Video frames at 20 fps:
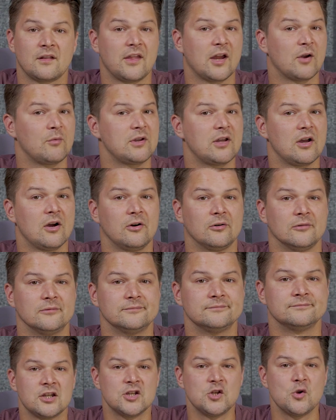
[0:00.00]
There we go.
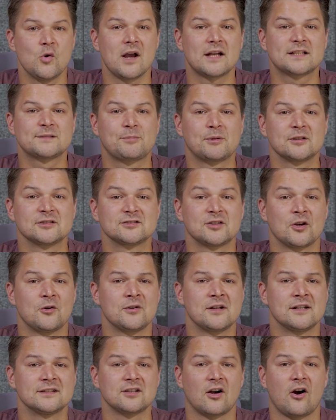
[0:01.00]
UX
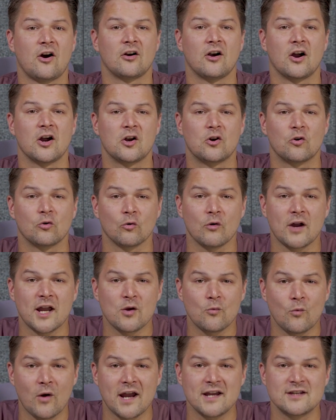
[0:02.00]
personas are a
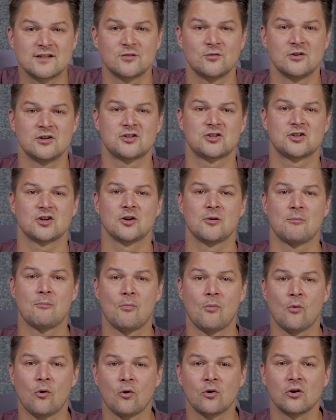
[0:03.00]
great way to ensure
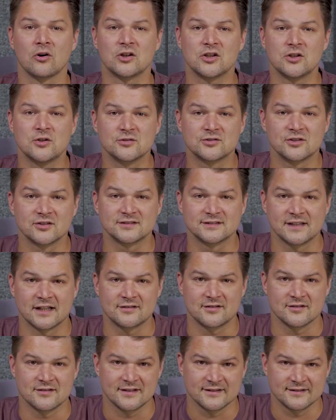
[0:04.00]
more
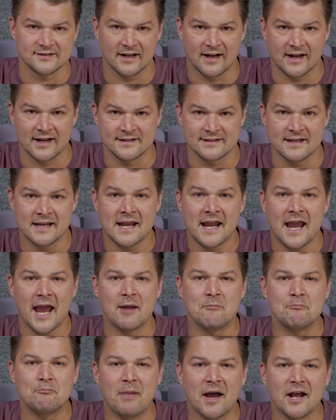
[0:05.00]
user-centered designs
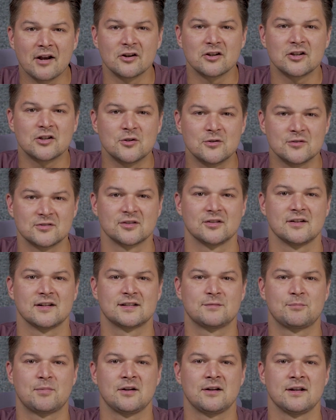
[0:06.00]
and better user
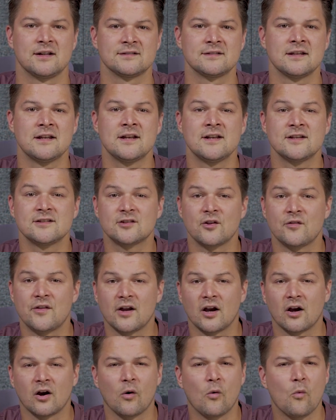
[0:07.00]
experience, so
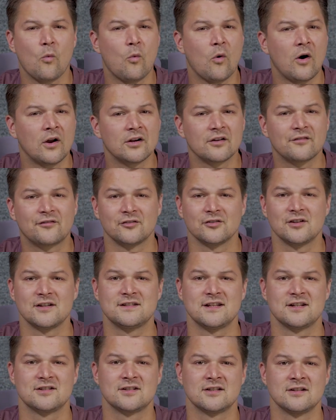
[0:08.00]
they are a wonderful
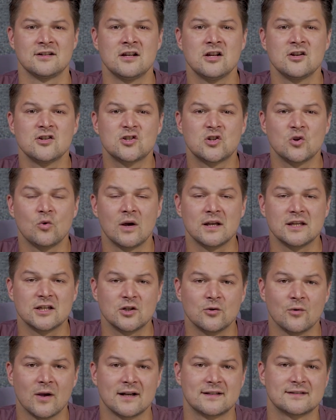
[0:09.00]
addition to a
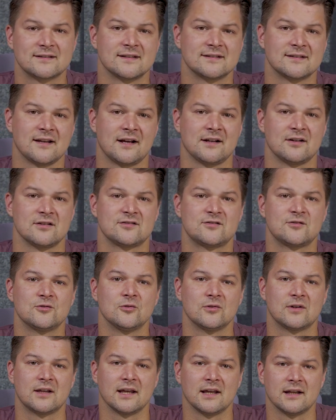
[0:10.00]
UX designer's
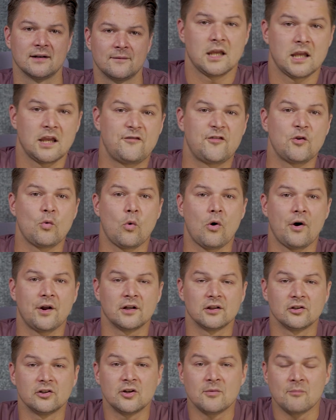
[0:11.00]
toolkit. If you want
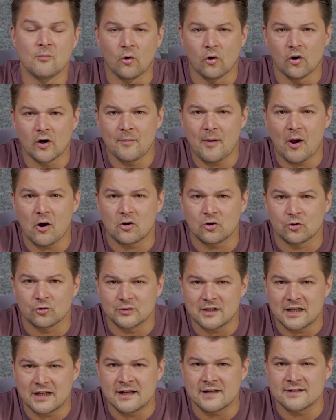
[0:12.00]
to learn more about
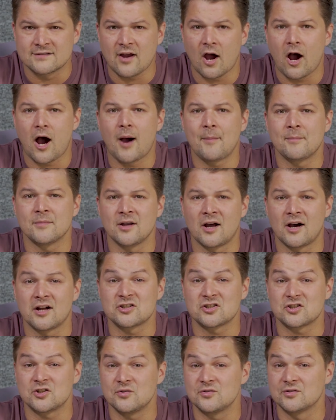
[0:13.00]
creating
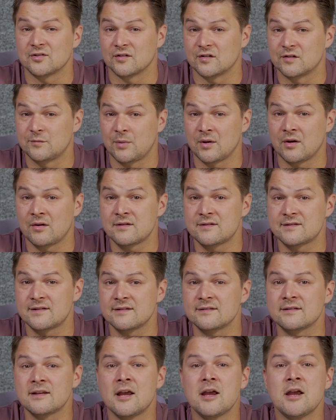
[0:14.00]
top-notch user
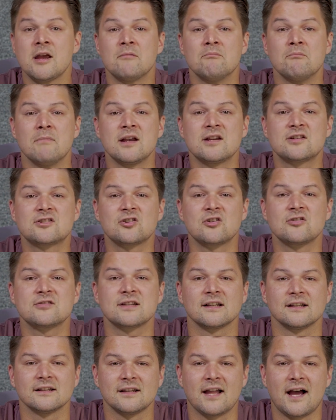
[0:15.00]
experiences, make sure
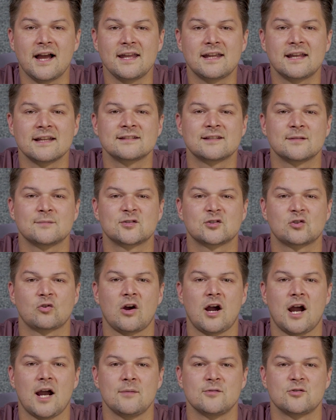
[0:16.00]
to like and
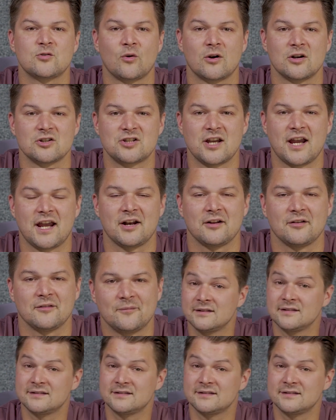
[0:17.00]
subscribe to our channel.